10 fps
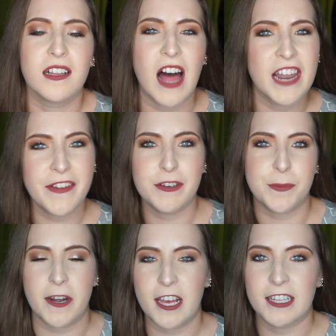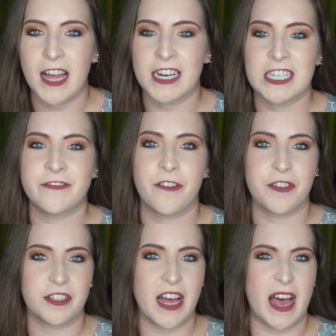A lot of it was pretty collective over
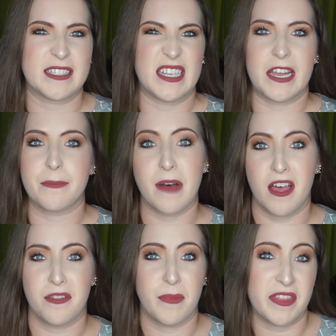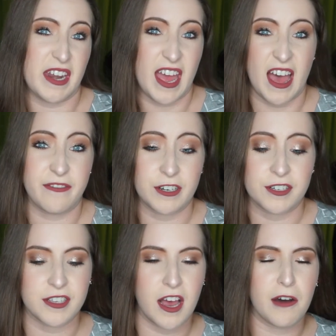the last like month and a half or
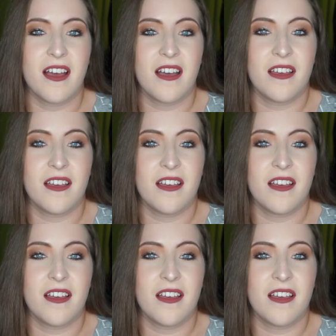so.